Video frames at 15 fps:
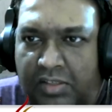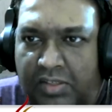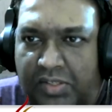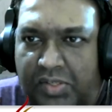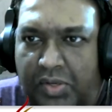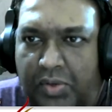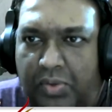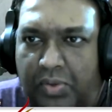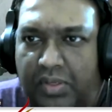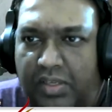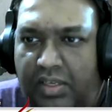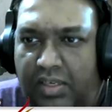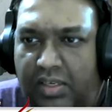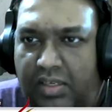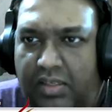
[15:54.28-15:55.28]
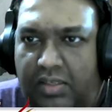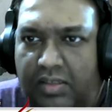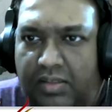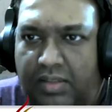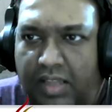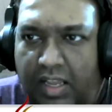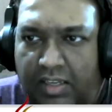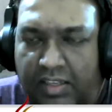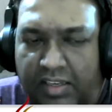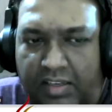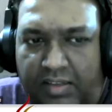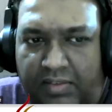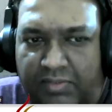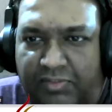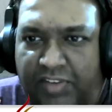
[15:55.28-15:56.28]
So, uh,
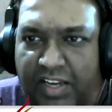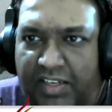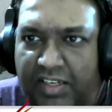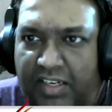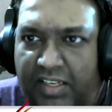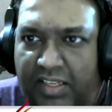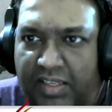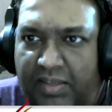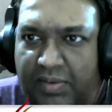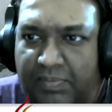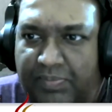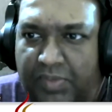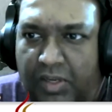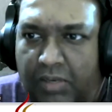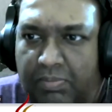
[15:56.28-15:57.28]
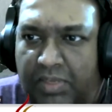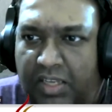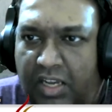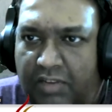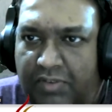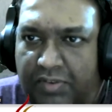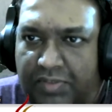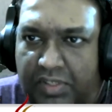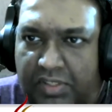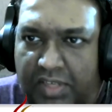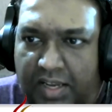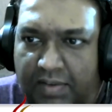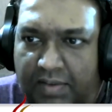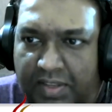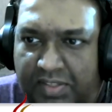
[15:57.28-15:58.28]
Akqeel, finally, on behalf of the
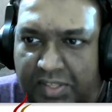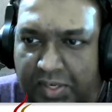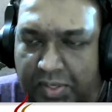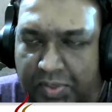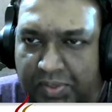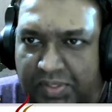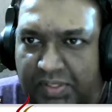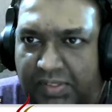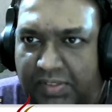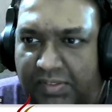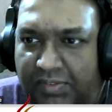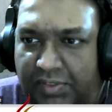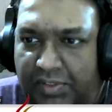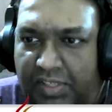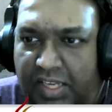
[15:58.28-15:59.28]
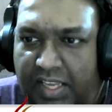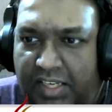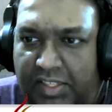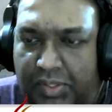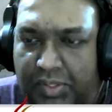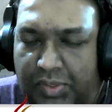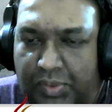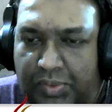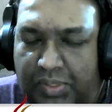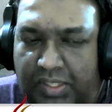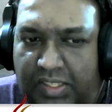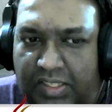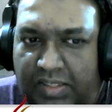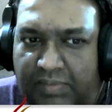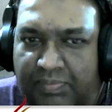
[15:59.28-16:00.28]
Java Institute, we would like to
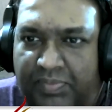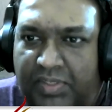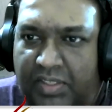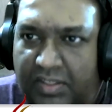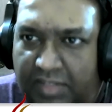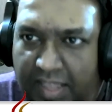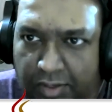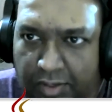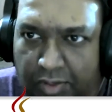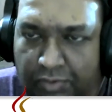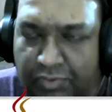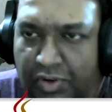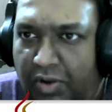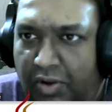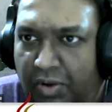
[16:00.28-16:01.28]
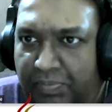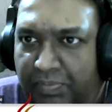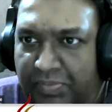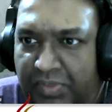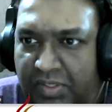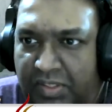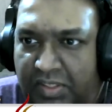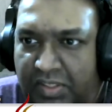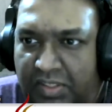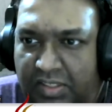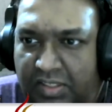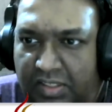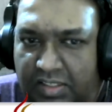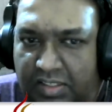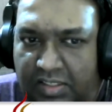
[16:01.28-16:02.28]
uh, thank you for
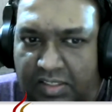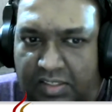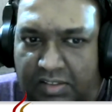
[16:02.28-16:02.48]
uh,